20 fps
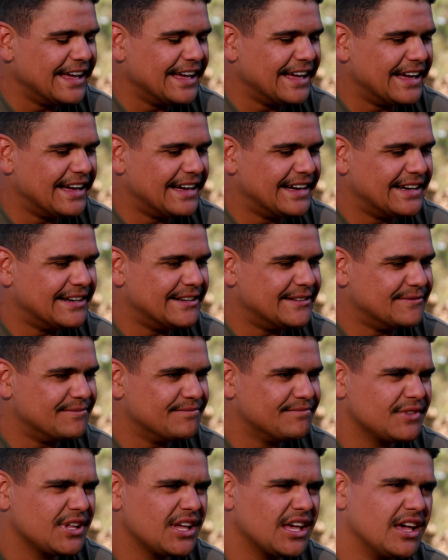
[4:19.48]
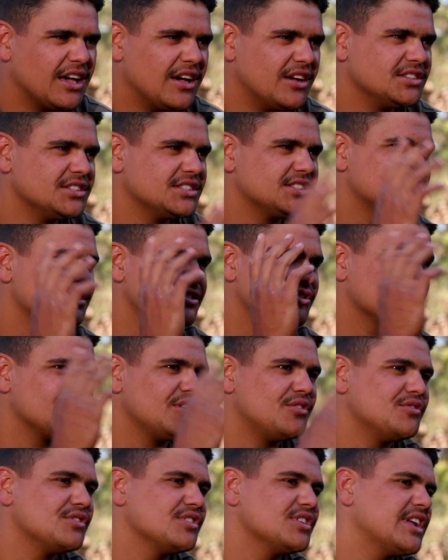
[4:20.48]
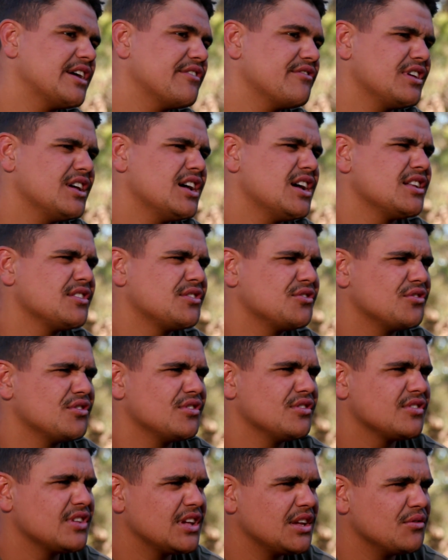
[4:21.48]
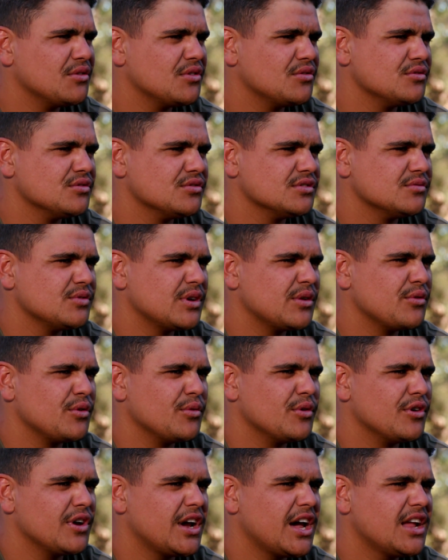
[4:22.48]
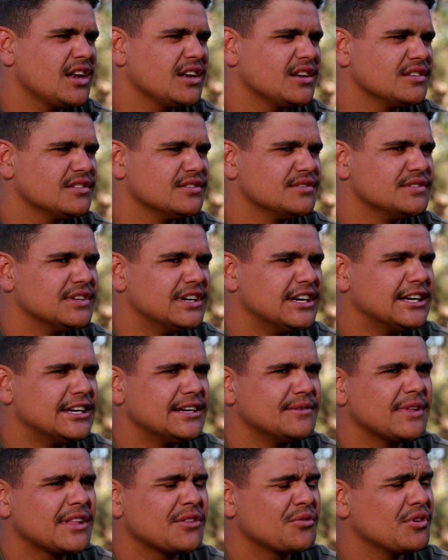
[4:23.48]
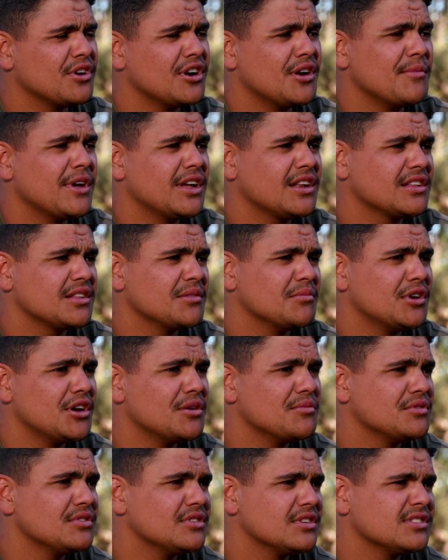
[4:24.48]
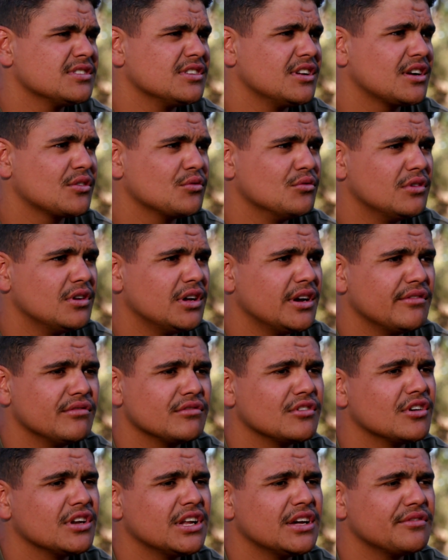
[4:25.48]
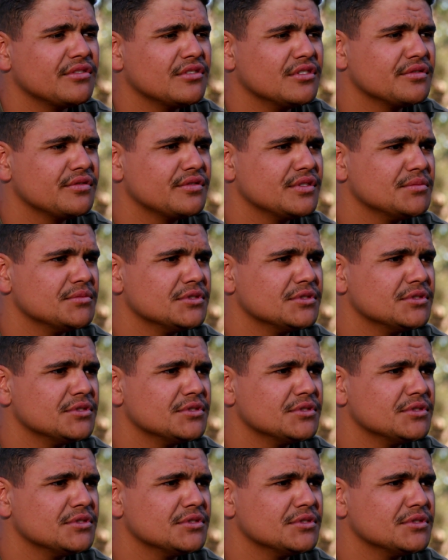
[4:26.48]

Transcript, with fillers: Um, yeah, I just look. I wanted to have a yarn and sort of see what where we were at, and um, that's where I'm at at the moment. It's like, well, I haven't got nothing off him,